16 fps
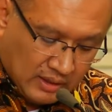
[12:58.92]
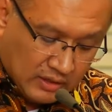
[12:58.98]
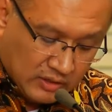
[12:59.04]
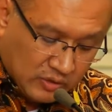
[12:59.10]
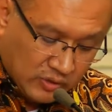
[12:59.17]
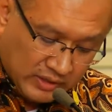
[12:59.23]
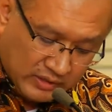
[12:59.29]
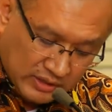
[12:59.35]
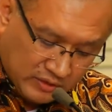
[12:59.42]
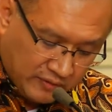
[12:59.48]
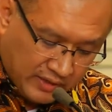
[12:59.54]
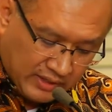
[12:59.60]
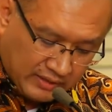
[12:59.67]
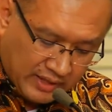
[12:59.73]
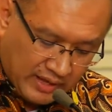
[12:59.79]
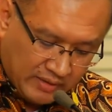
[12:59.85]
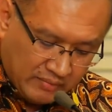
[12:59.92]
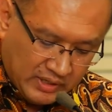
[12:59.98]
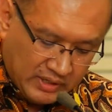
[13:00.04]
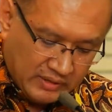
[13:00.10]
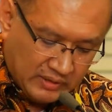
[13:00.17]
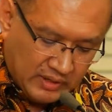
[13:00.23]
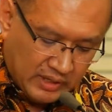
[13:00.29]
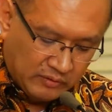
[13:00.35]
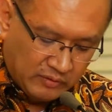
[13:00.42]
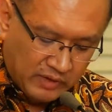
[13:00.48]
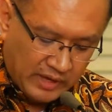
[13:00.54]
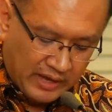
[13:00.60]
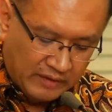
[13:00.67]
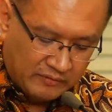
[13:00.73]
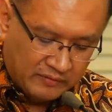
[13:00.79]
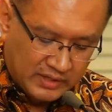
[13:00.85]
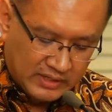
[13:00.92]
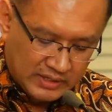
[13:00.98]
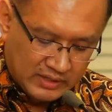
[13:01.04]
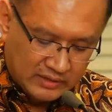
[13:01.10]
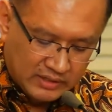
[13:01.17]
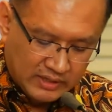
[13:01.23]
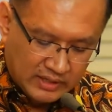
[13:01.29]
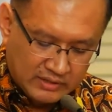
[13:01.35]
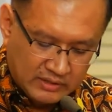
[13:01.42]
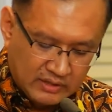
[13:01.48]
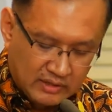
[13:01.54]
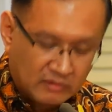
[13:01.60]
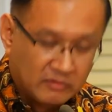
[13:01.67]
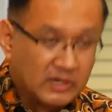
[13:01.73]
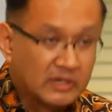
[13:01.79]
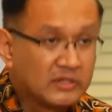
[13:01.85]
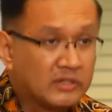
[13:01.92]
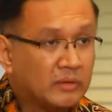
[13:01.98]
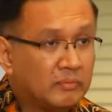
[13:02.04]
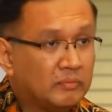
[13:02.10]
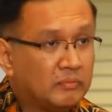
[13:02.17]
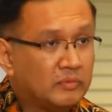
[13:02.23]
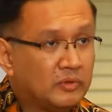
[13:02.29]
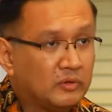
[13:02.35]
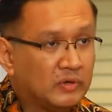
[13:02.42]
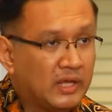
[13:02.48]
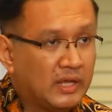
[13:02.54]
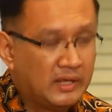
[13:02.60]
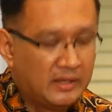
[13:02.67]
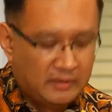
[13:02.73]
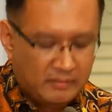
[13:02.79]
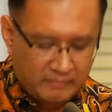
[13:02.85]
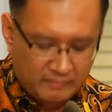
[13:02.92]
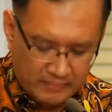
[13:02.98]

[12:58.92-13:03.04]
So it is very timely that we have this international workshop today.